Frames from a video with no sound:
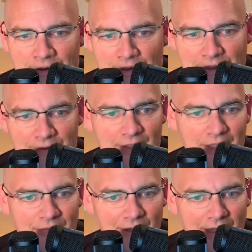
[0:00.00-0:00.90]
later in
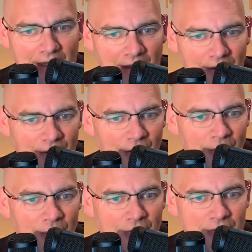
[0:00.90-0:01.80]
life. I don't know,
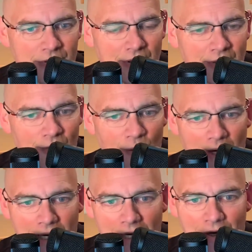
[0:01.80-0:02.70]
but
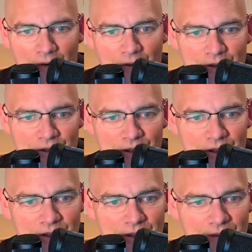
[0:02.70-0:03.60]
wow, it's
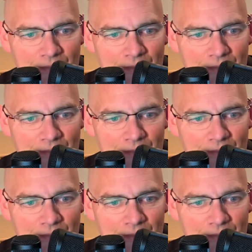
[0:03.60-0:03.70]
just,